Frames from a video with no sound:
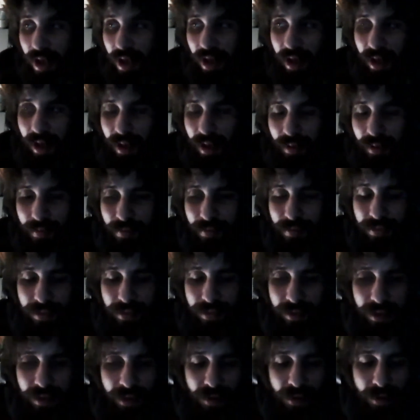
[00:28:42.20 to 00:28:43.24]
Um,
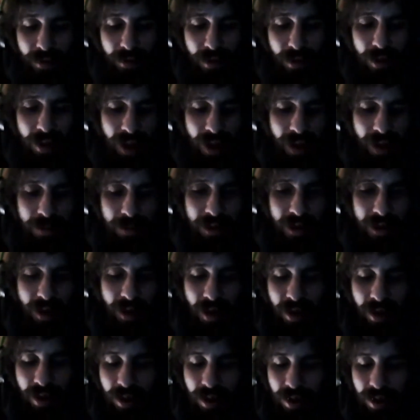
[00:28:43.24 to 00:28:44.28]
well, I mean,
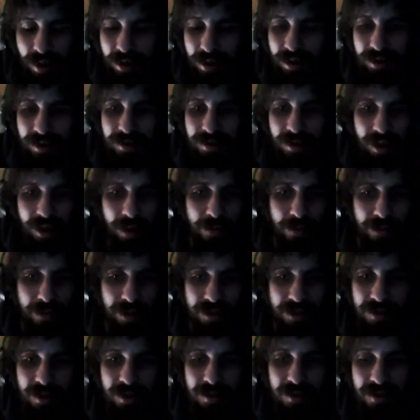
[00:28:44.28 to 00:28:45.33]
all these
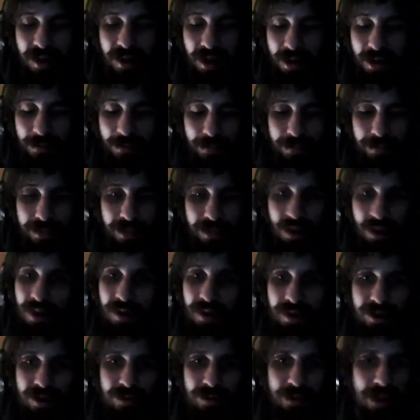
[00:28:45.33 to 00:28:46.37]
celebrities, because like none of
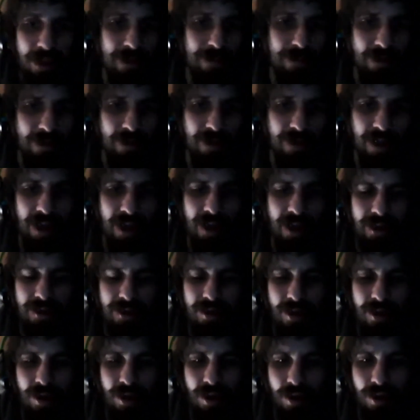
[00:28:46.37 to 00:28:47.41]
these people that
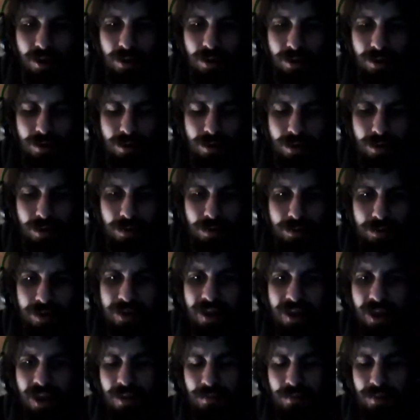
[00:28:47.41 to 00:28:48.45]

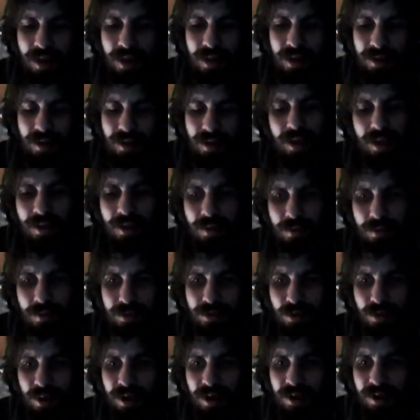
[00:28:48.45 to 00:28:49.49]
became big names
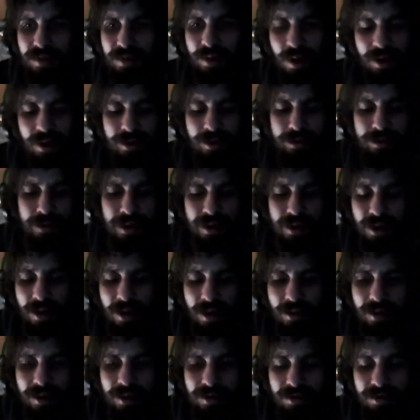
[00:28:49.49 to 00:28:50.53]
when they started speaking
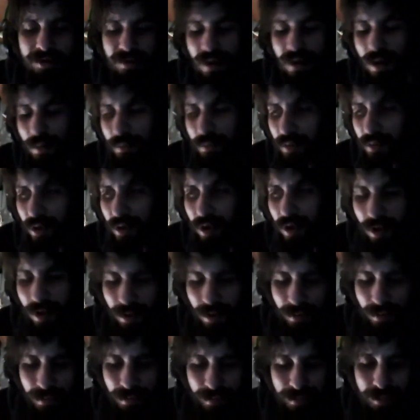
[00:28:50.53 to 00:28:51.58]
out against Trump
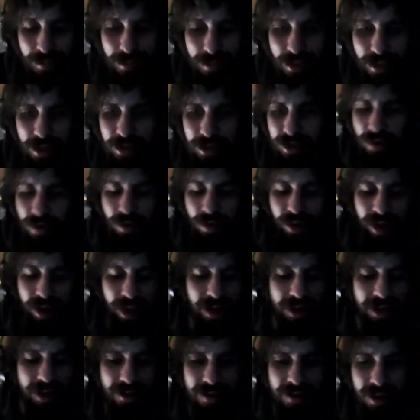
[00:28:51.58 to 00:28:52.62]
were doing
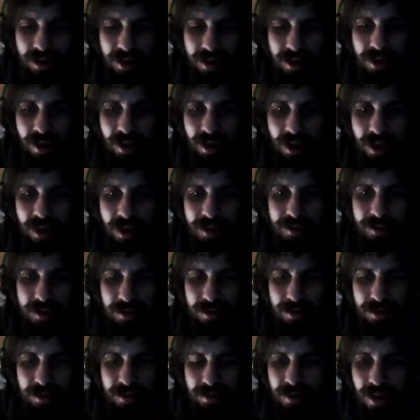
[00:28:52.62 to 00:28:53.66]
anything in the last
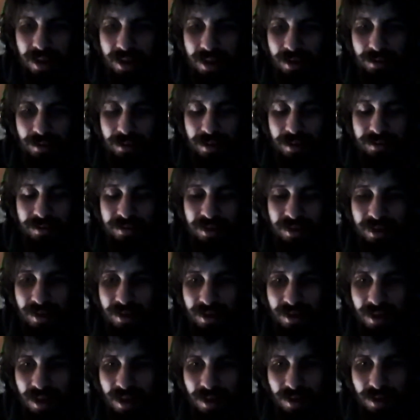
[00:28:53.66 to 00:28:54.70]
10 to
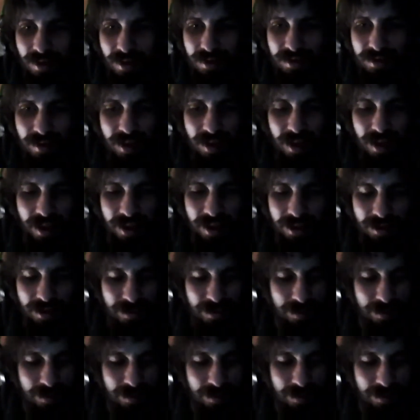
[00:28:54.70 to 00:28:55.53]
15 years. Like